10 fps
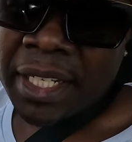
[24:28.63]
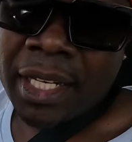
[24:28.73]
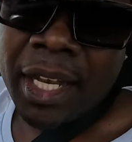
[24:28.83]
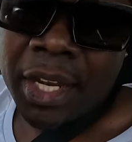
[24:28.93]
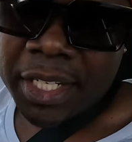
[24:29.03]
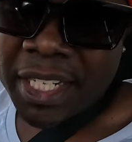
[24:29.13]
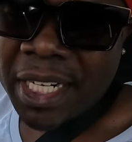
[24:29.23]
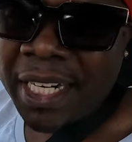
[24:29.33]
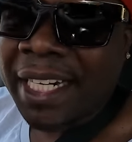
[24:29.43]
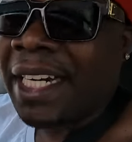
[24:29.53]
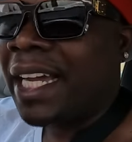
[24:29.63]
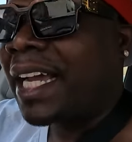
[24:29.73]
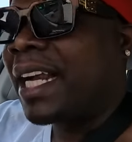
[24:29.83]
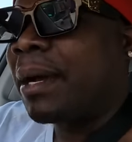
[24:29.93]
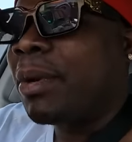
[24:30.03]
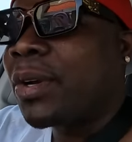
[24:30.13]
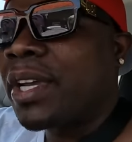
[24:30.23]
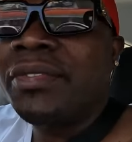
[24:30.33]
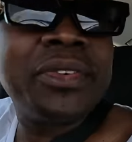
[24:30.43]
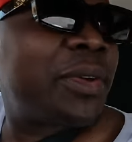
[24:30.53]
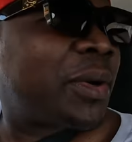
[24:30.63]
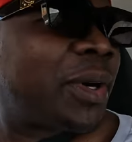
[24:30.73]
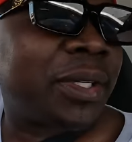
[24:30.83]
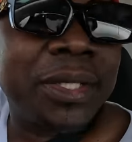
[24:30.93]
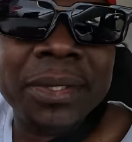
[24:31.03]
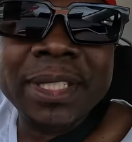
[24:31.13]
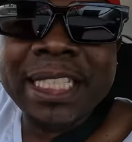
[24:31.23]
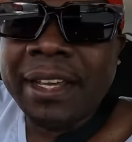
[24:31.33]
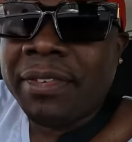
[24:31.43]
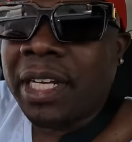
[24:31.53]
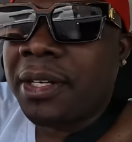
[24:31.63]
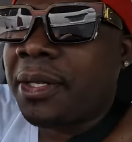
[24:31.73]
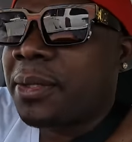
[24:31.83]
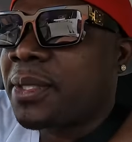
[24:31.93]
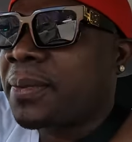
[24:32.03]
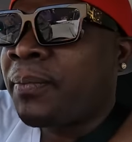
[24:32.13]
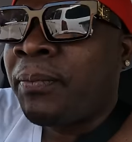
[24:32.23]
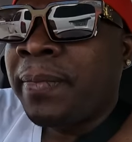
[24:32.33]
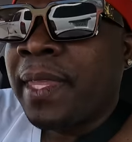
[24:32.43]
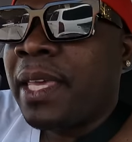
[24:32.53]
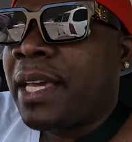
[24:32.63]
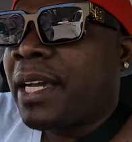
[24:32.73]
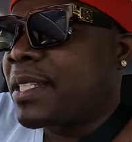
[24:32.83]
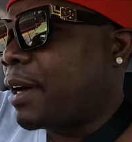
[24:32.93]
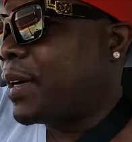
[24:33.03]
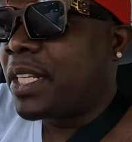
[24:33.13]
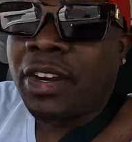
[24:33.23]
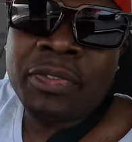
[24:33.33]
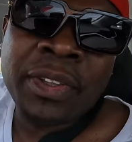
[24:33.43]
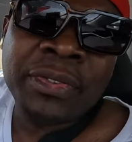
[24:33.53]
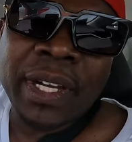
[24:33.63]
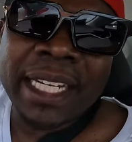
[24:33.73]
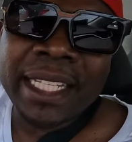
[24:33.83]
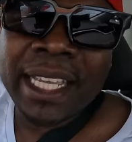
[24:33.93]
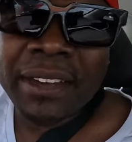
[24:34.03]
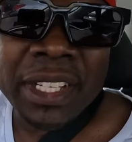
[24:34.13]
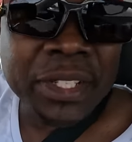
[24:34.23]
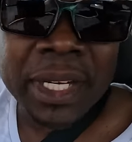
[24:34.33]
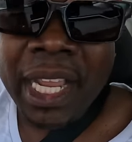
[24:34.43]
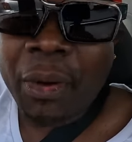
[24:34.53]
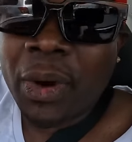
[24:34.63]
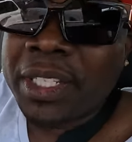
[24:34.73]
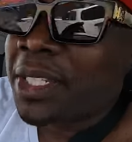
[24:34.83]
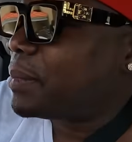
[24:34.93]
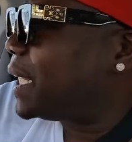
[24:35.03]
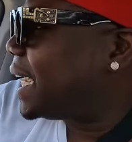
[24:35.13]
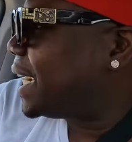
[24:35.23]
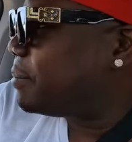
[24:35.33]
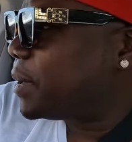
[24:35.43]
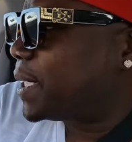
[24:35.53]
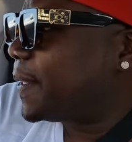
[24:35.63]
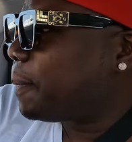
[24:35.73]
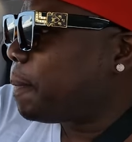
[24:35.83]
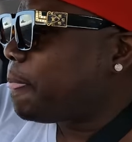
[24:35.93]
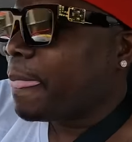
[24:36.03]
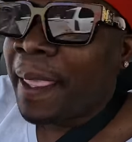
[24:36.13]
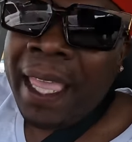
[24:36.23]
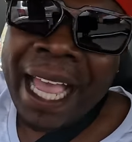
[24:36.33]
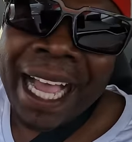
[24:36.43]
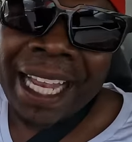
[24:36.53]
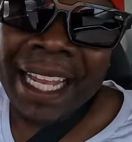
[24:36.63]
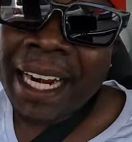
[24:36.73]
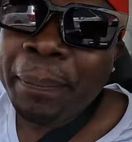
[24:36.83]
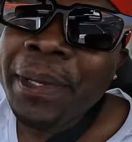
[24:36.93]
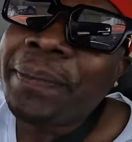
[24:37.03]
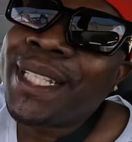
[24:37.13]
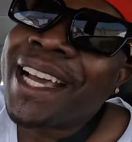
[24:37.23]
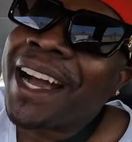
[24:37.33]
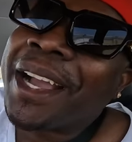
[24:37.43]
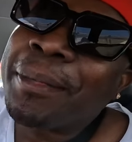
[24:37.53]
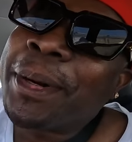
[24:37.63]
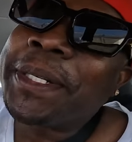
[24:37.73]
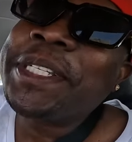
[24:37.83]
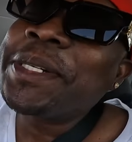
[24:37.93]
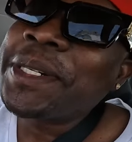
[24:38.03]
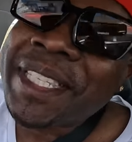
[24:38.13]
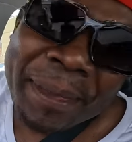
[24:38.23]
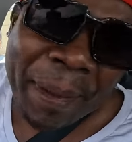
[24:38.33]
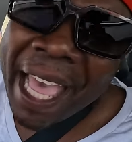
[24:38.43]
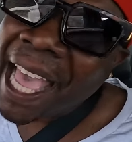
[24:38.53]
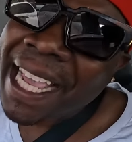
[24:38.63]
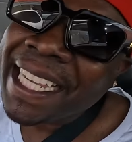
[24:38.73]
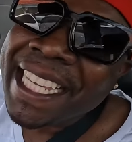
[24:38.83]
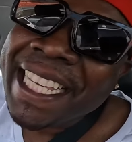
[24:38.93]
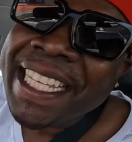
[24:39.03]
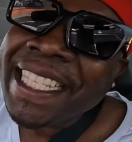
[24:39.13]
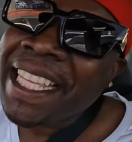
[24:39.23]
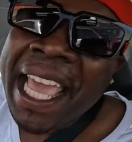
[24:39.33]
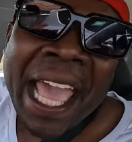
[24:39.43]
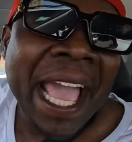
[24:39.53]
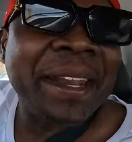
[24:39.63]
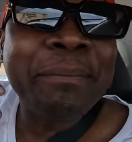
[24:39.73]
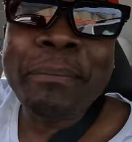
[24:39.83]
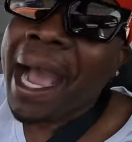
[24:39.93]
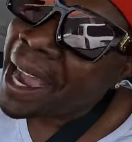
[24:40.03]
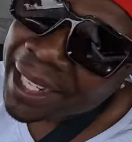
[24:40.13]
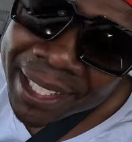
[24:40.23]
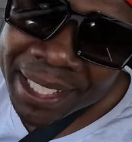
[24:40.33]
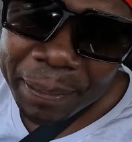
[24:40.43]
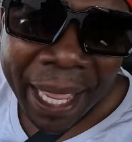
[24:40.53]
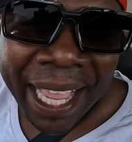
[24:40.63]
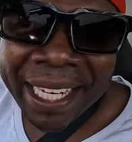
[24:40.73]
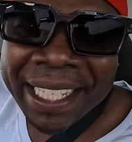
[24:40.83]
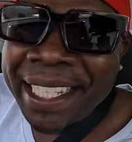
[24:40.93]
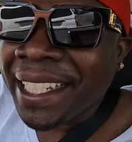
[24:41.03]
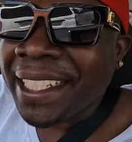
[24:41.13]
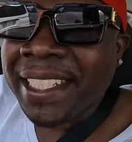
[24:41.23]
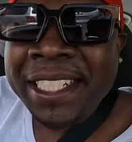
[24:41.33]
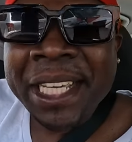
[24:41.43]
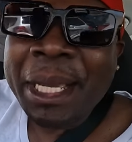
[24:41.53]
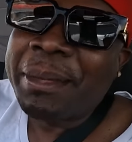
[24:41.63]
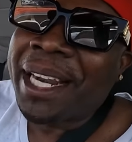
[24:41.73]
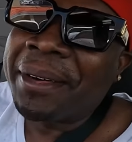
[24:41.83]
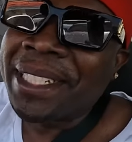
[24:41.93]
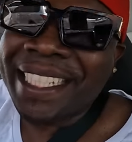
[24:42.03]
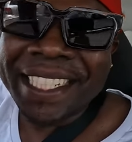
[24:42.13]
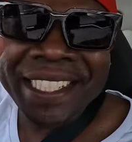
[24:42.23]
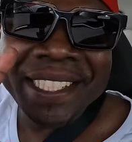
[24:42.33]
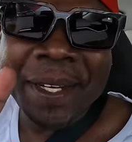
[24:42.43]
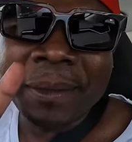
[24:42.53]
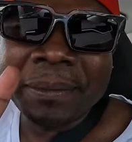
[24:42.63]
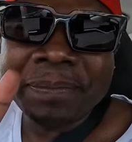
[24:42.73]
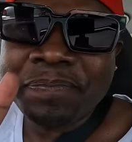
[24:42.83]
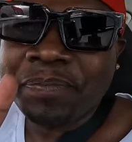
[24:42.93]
lunch, and I'm looking to go to Devon House. Cause I really don't feel for anything heavy today. I want something light, but a lot of people talk about juicy patties and modest patties. But I will tell you something.